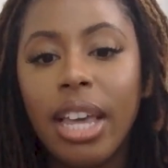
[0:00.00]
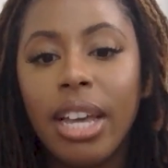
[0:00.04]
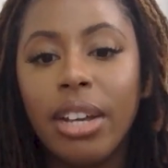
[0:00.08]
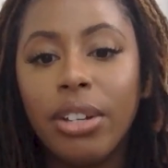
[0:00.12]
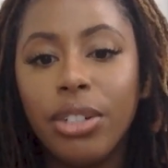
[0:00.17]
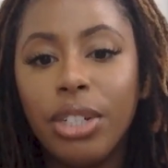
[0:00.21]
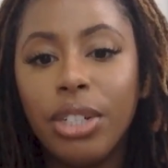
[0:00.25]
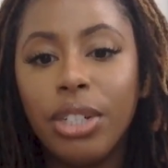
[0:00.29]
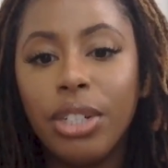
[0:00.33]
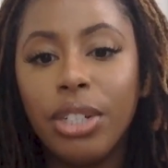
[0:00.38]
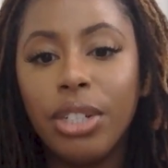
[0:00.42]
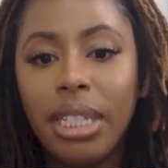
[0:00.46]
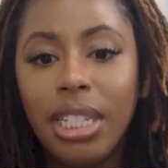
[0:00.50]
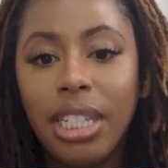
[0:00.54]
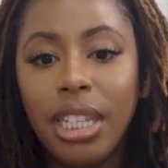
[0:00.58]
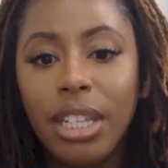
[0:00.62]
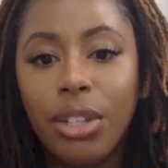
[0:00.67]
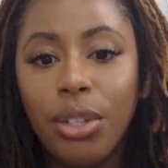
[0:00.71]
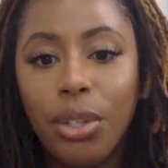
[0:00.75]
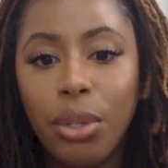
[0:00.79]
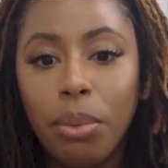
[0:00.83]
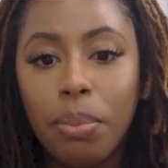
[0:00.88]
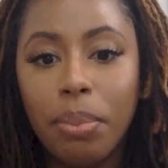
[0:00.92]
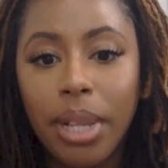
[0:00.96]

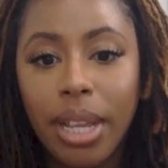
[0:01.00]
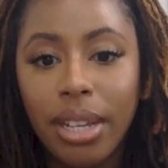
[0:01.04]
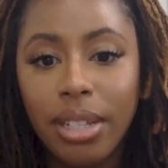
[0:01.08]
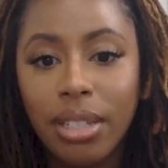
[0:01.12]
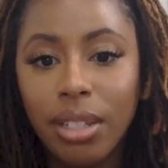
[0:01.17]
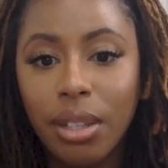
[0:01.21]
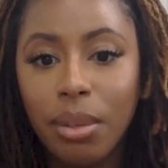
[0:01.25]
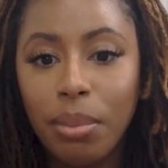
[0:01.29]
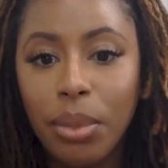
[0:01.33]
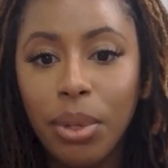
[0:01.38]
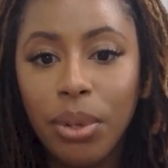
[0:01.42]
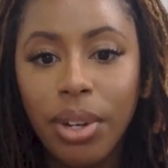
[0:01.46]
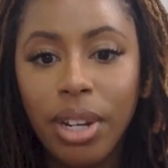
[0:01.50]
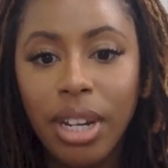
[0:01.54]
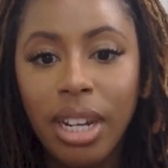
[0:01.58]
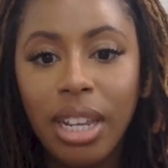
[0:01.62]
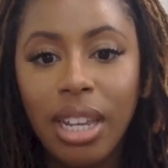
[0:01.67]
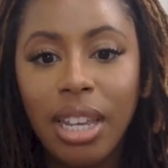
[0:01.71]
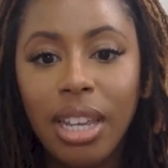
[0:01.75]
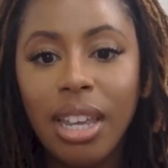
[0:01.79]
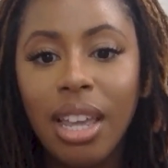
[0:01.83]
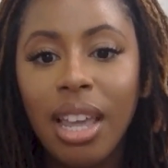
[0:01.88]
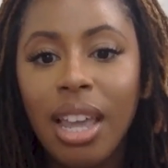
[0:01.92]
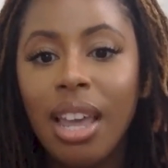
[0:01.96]
LGBTQ plus
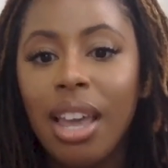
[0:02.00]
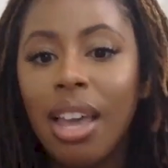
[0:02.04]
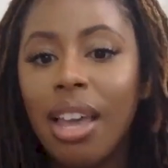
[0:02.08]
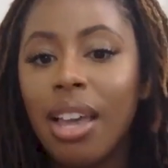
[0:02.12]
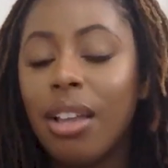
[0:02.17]
community,